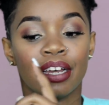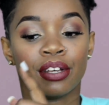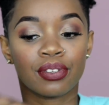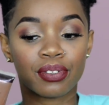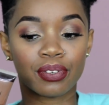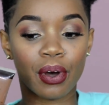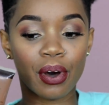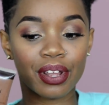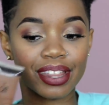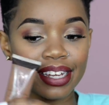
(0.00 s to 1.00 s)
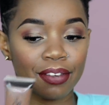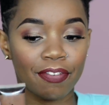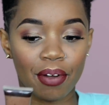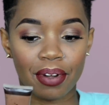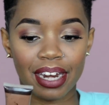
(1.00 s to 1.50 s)
So this
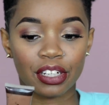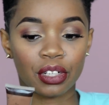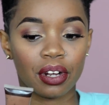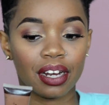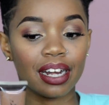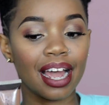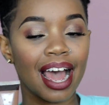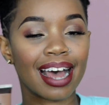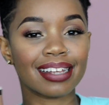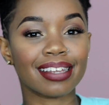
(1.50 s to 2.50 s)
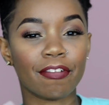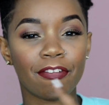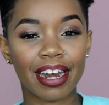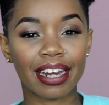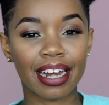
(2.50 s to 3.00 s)
foundation has a
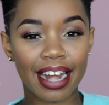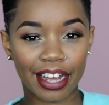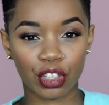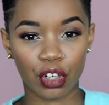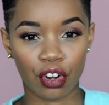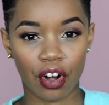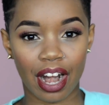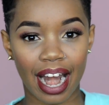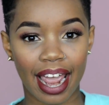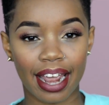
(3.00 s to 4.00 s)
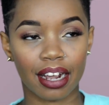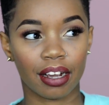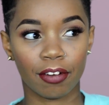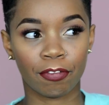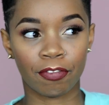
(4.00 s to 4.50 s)
very natural like
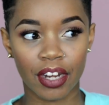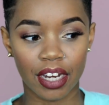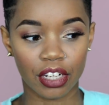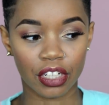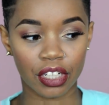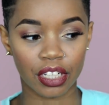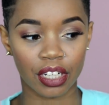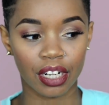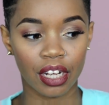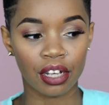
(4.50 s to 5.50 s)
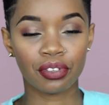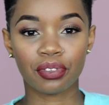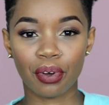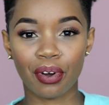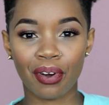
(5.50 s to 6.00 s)
finish.
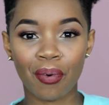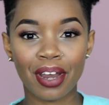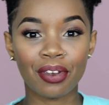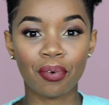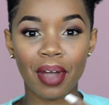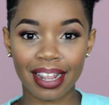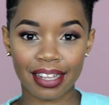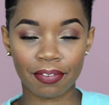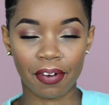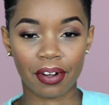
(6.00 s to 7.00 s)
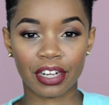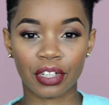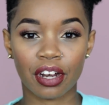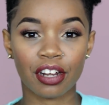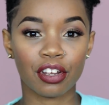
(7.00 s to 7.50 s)
So when you wear this
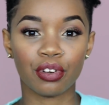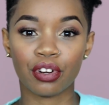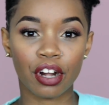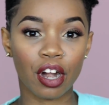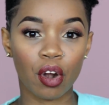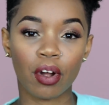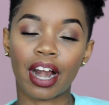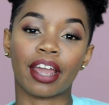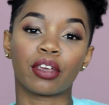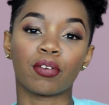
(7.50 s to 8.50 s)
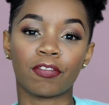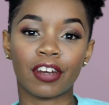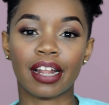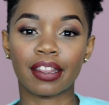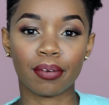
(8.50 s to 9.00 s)
foundation, you don't look like you've
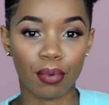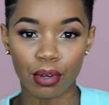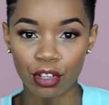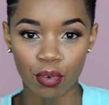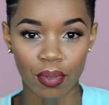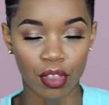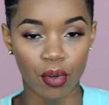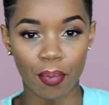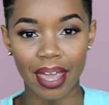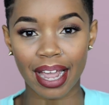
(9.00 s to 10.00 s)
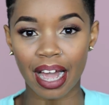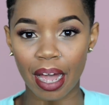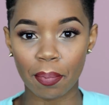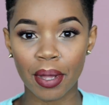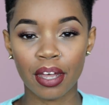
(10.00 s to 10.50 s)
done the most with your
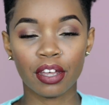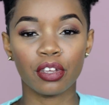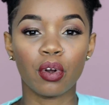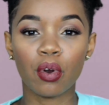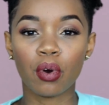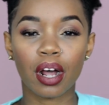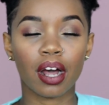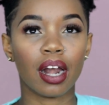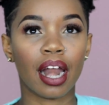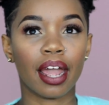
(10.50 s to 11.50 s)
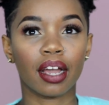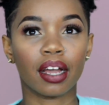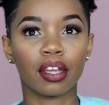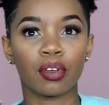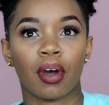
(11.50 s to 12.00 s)
makeup. You look
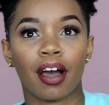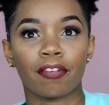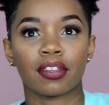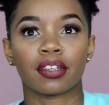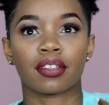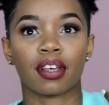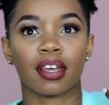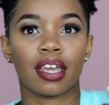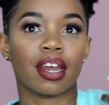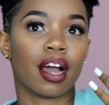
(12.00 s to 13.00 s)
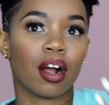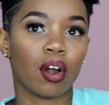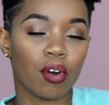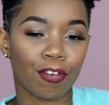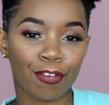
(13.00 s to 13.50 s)
like you have this inner
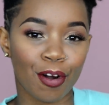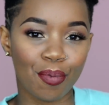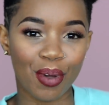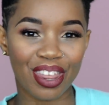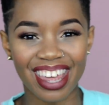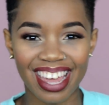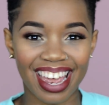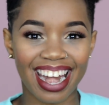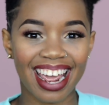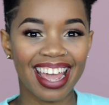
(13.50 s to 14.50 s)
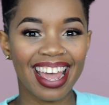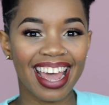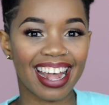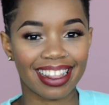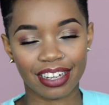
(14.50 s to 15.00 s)
glow from within,
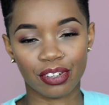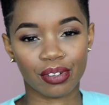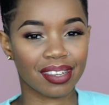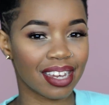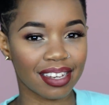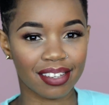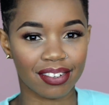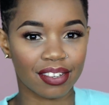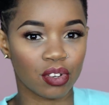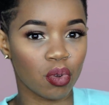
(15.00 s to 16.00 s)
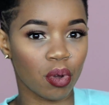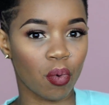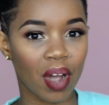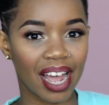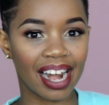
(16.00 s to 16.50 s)
and that your skin is just doing
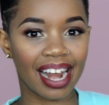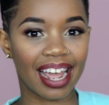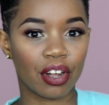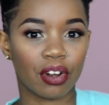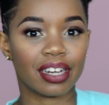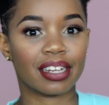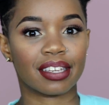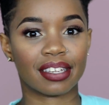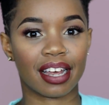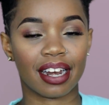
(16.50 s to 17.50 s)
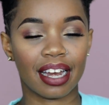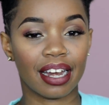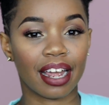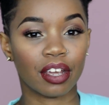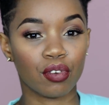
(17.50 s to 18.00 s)
well, and not necessarily
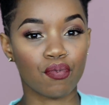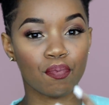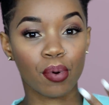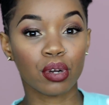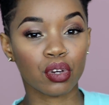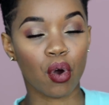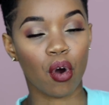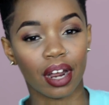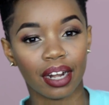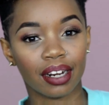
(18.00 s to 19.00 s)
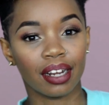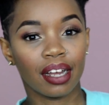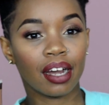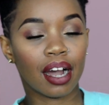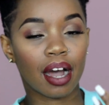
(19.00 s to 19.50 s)
like you've put on
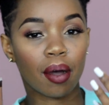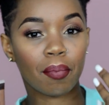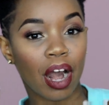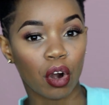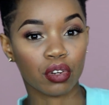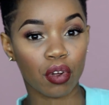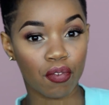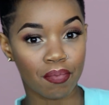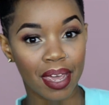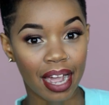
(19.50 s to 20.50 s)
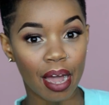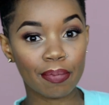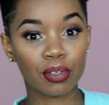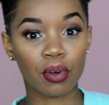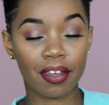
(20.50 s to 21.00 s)
a lot of
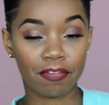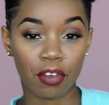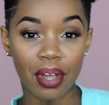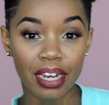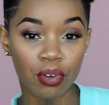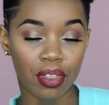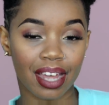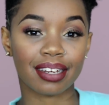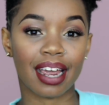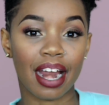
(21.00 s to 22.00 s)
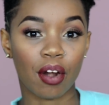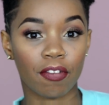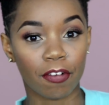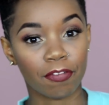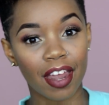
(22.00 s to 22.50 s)
makeup. So if you're into that kind
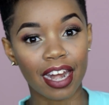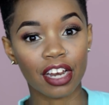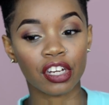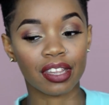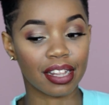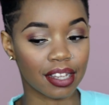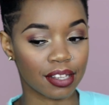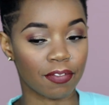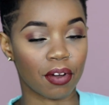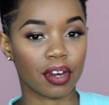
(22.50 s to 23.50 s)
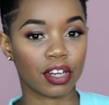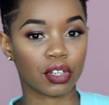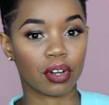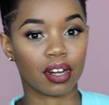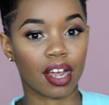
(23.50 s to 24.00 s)
of a finish, then this
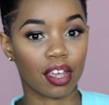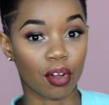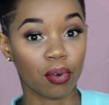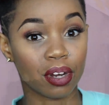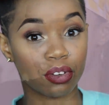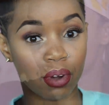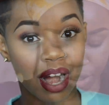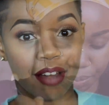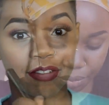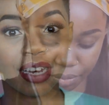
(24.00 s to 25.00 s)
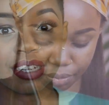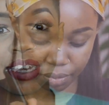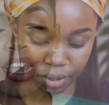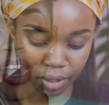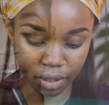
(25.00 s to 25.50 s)
foundation, you're going to love
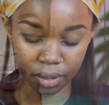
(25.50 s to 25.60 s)
it. It also